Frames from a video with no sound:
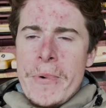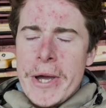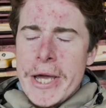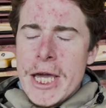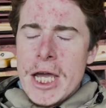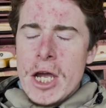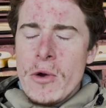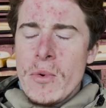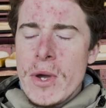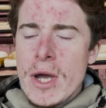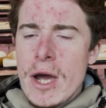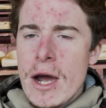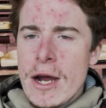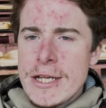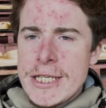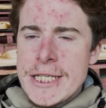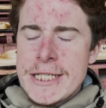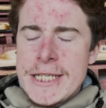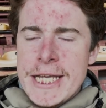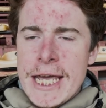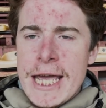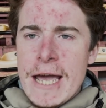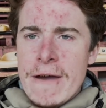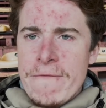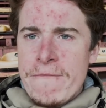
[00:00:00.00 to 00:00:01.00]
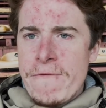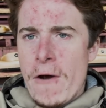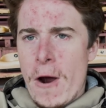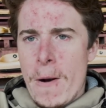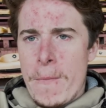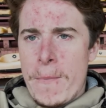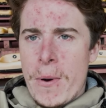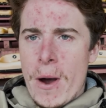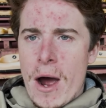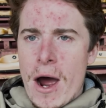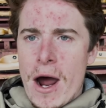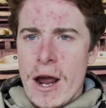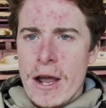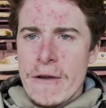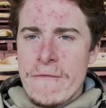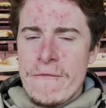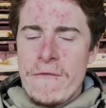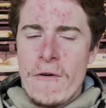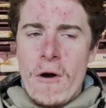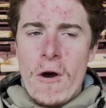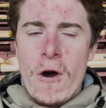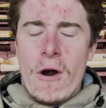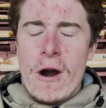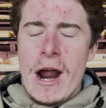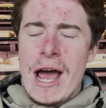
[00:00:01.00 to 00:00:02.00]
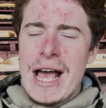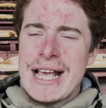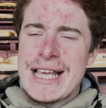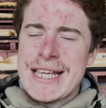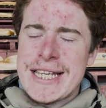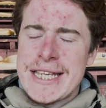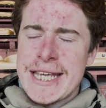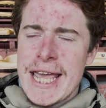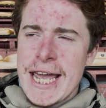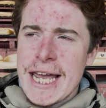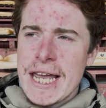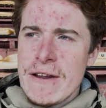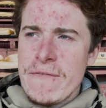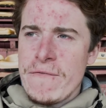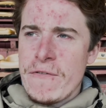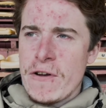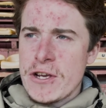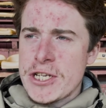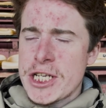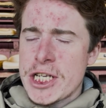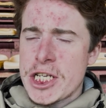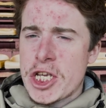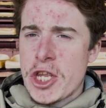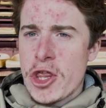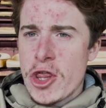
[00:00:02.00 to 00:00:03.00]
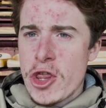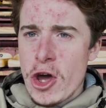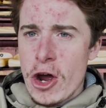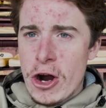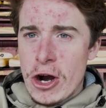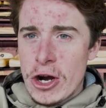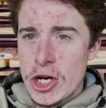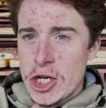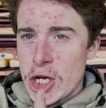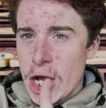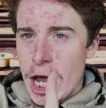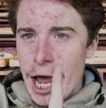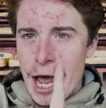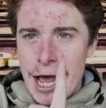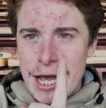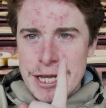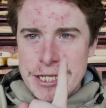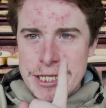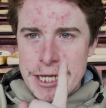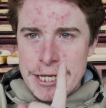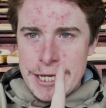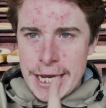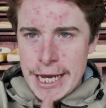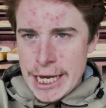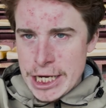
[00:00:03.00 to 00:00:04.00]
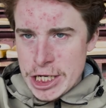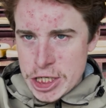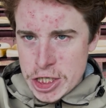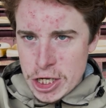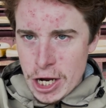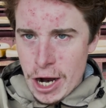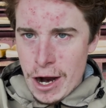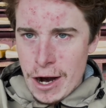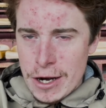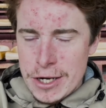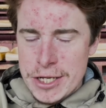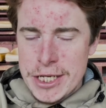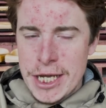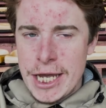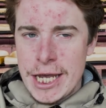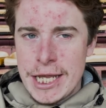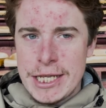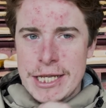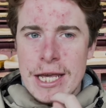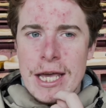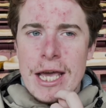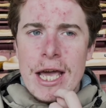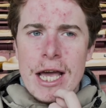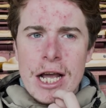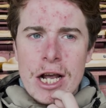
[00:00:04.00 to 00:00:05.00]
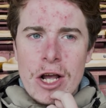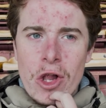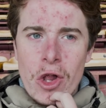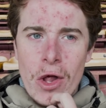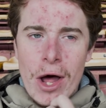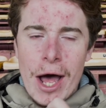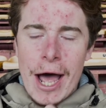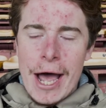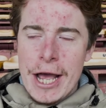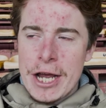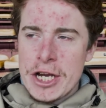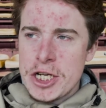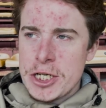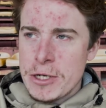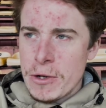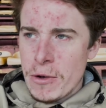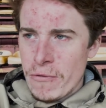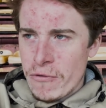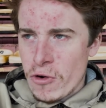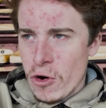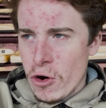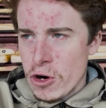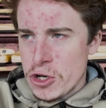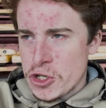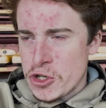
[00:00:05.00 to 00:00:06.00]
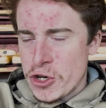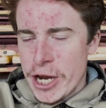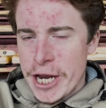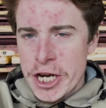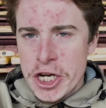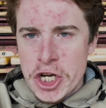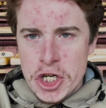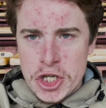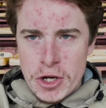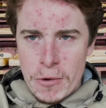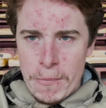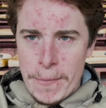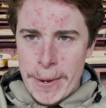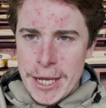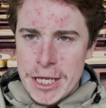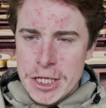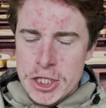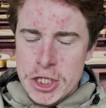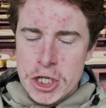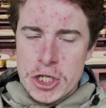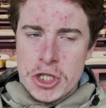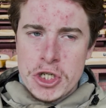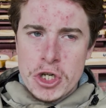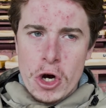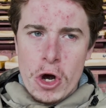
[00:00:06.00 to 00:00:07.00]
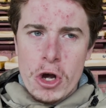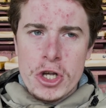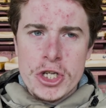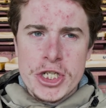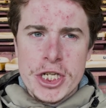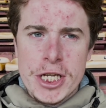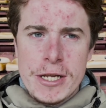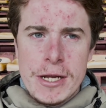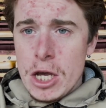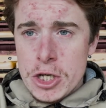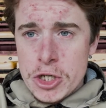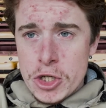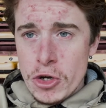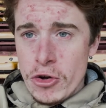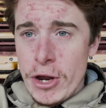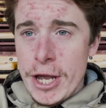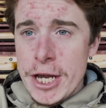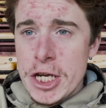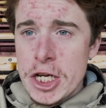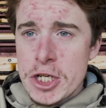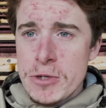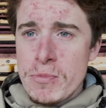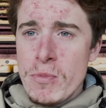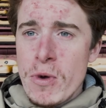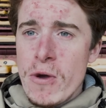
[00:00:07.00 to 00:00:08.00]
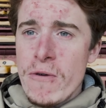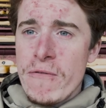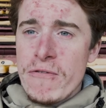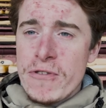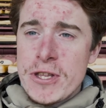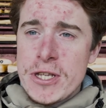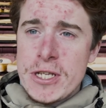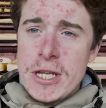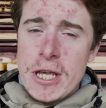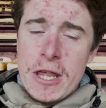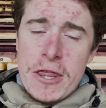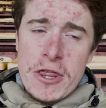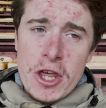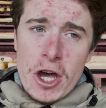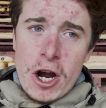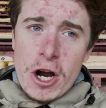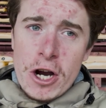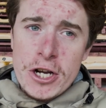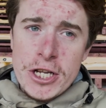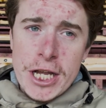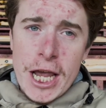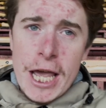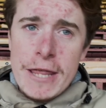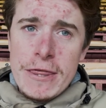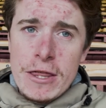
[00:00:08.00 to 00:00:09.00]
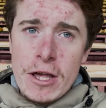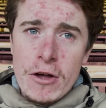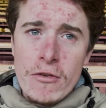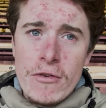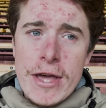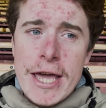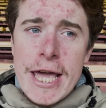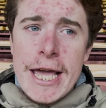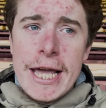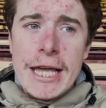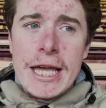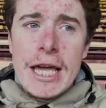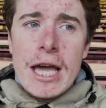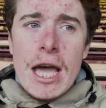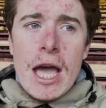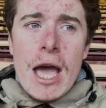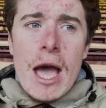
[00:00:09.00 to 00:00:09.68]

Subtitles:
But here we are today at Fir Park for a second versus third as the day started clash. Of course, Rangers have beaten St Johnstone, so Rangers moved to third in the league.